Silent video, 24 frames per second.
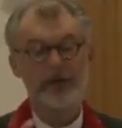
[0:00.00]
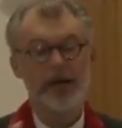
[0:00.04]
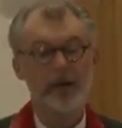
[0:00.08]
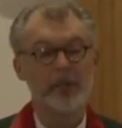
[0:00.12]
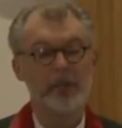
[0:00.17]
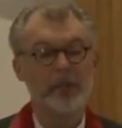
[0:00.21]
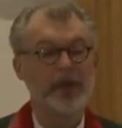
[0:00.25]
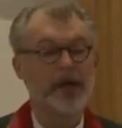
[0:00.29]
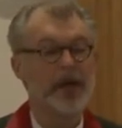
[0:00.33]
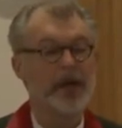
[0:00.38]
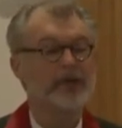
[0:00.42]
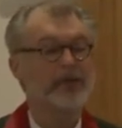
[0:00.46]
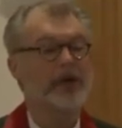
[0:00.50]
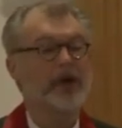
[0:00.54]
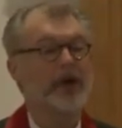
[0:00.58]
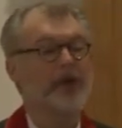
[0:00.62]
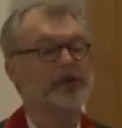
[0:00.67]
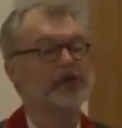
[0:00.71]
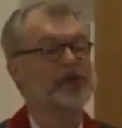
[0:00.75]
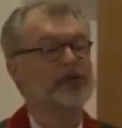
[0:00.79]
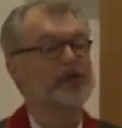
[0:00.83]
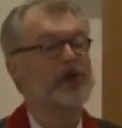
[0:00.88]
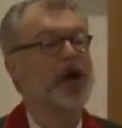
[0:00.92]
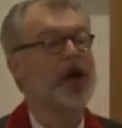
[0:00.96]
that, we have
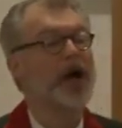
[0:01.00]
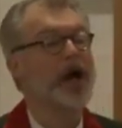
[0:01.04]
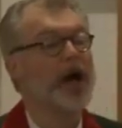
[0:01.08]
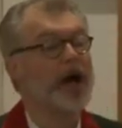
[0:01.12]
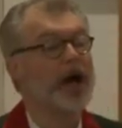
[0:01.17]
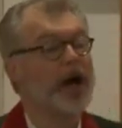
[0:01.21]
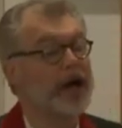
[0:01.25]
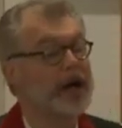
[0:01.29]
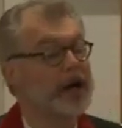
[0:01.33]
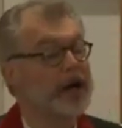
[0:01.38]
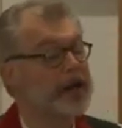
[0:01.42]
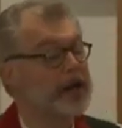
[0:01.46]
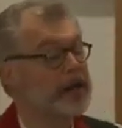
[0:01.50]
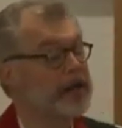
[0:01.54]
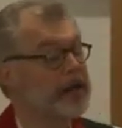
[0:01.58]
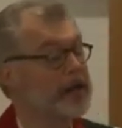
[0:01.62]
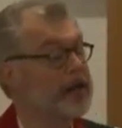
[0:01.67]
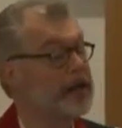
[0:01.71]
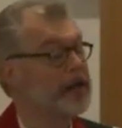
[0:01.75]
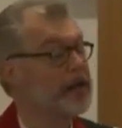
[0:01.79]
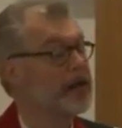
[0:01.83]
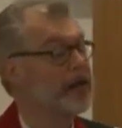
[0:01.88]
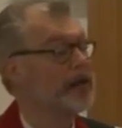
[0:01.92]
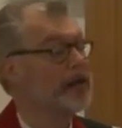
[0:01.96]
lost track
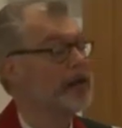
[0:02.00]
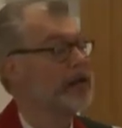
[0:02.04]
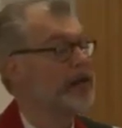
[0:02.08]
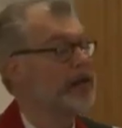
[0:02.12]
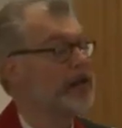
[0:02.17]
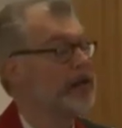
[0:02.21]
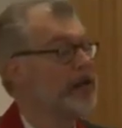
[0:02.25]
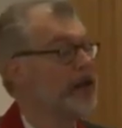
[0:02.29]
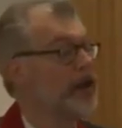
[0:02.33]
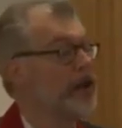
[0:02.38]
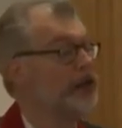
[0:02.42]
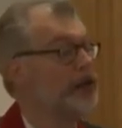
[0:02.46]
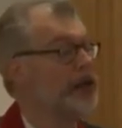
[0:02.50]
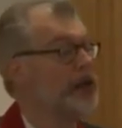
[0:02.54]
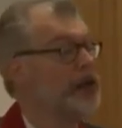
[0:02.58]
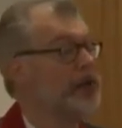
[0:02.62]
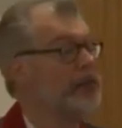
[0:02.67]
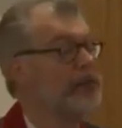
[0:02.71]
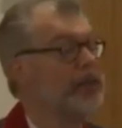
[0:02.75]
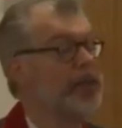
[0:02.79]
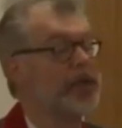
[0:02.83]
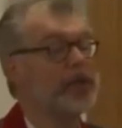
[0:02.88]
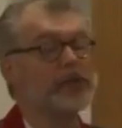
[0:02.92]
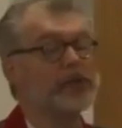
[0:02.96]
of what
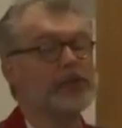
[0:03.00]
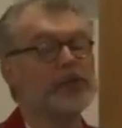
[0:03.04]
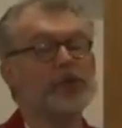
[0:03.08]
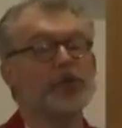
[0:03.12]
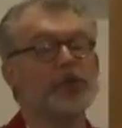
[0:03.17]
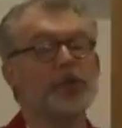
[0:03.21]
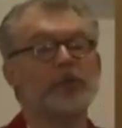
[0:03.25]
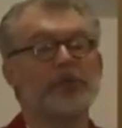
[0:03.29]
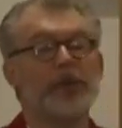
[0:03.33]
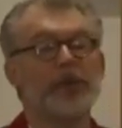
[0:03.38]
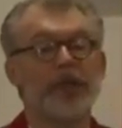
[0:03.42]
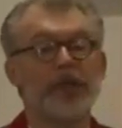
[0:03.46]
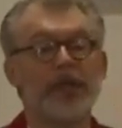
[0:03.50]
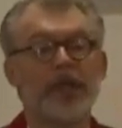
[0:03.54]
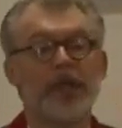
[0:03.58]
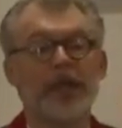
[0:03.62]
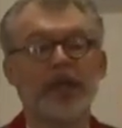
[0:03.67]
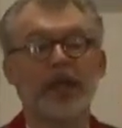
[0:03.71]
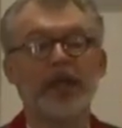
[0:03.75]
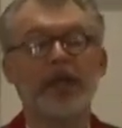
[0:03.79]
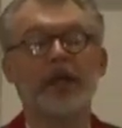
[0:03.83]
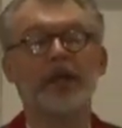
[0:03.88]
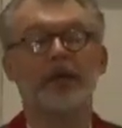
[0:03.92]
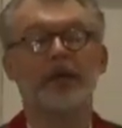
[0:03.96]
it means to be
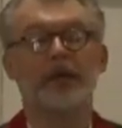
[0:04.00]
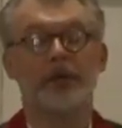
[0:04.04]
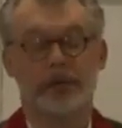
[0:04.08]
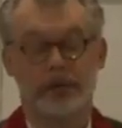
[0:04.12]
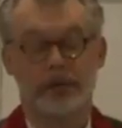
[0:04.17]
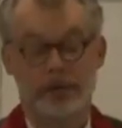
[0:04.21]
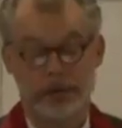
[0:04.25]
healed.